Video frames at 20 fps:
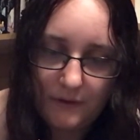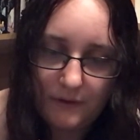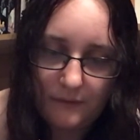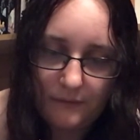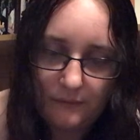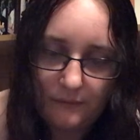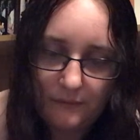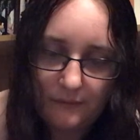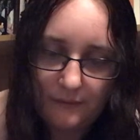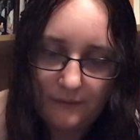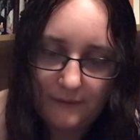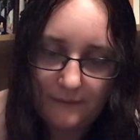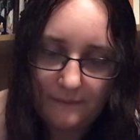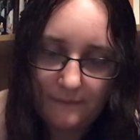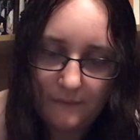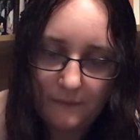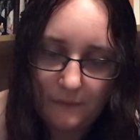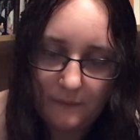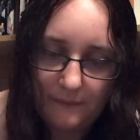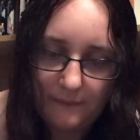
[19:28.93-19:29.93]
1, 2,
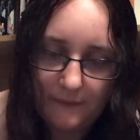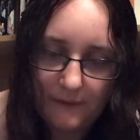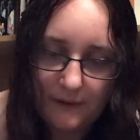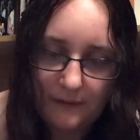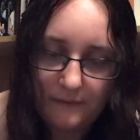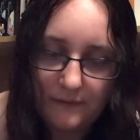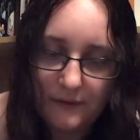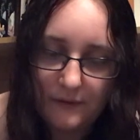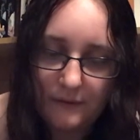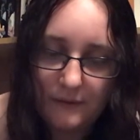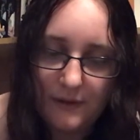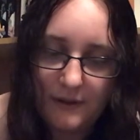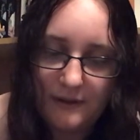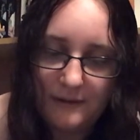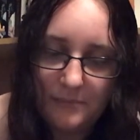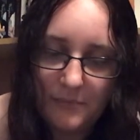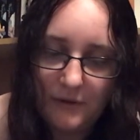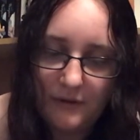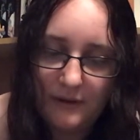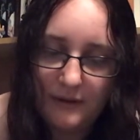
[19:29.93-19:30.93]
3, 4, 5.
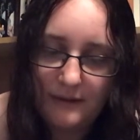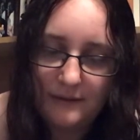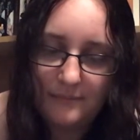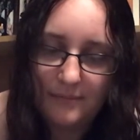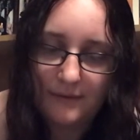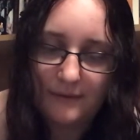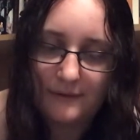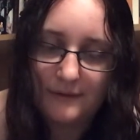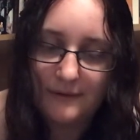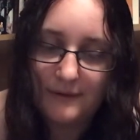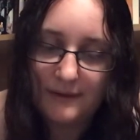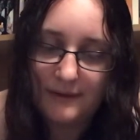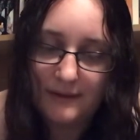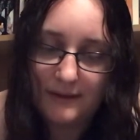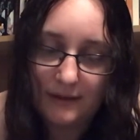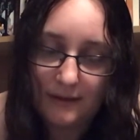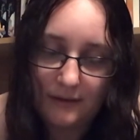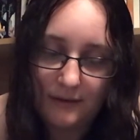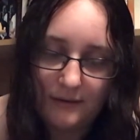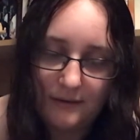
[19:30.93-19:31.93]
So this book is
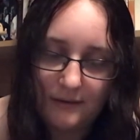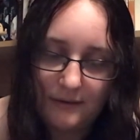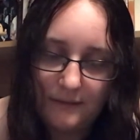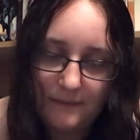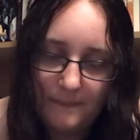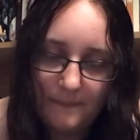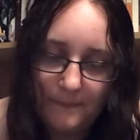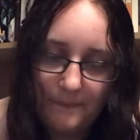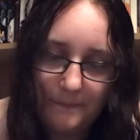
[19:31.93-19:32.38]
book 6.